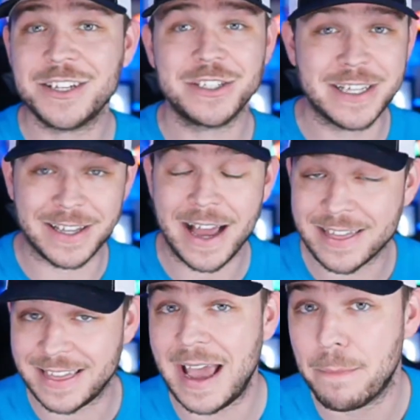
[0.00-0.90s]
And I actually
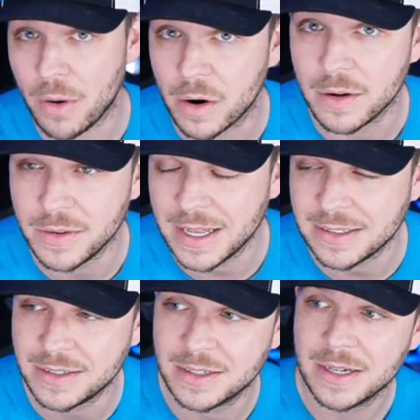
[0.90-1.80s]
like that part of it.
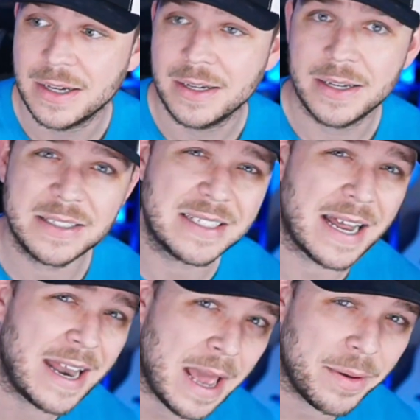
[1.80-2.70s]
It's
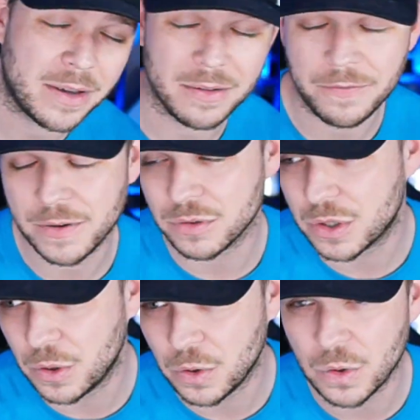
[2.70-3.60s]
dynamic, it feels
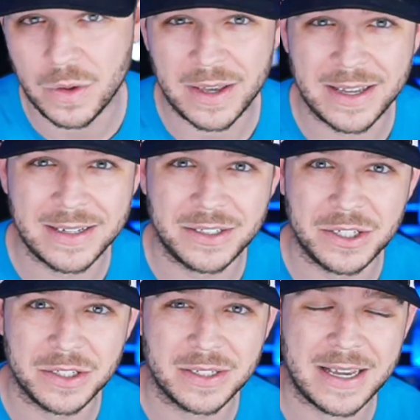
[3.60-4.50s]
cool, and it's
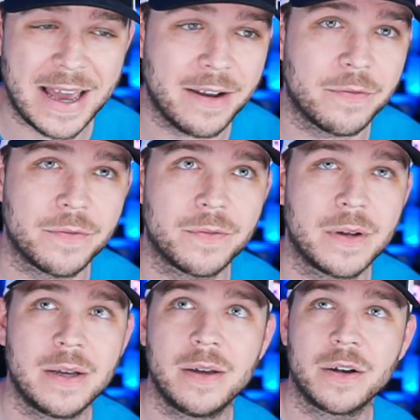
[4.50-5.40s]
just kind of
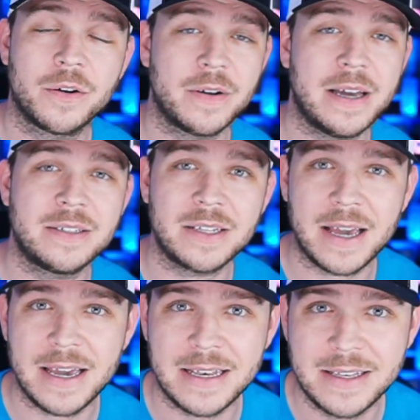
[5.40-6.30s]
creates
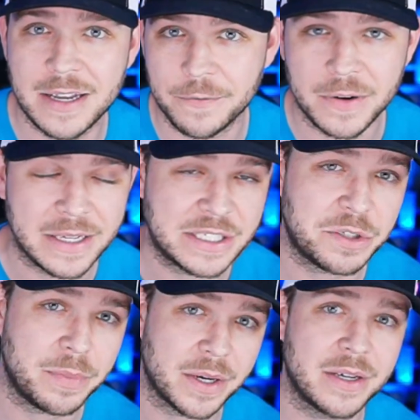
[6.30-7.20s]
a different
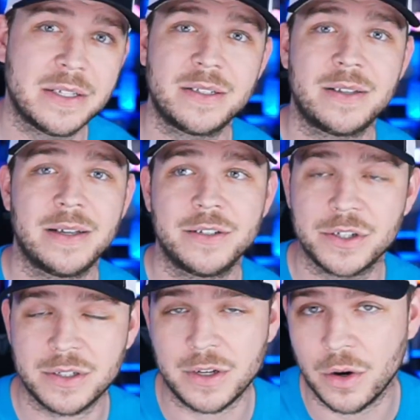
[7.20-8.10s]
experience than
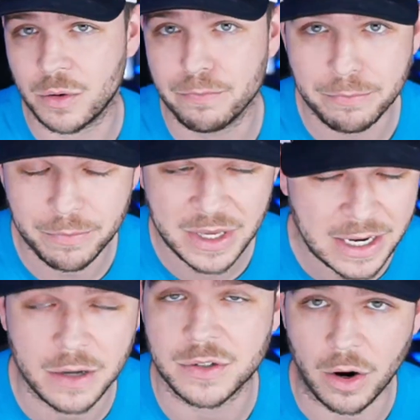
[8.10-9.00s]
just, you know,
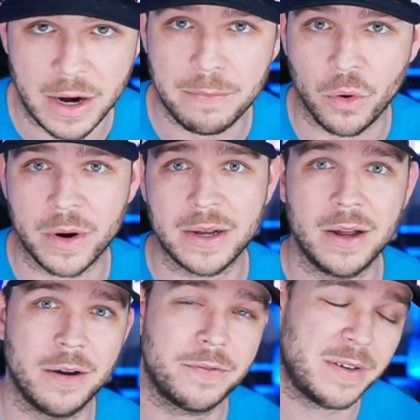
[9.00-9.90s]
kickoffs are already boring
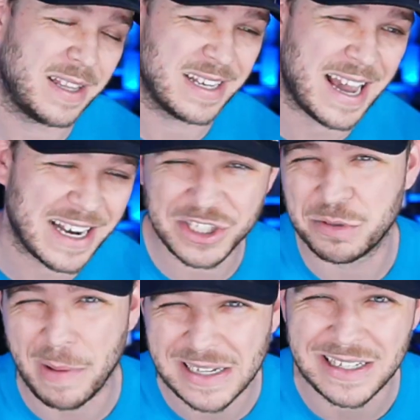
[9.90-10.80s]
enough, and they kind of
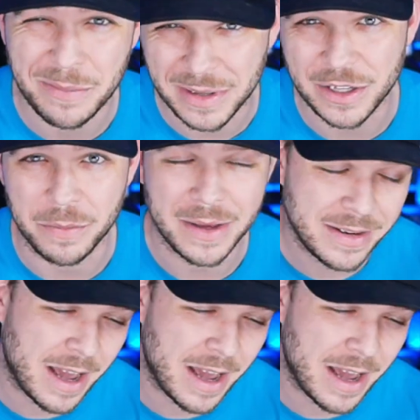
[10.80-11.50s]
just spiced it up a little bit.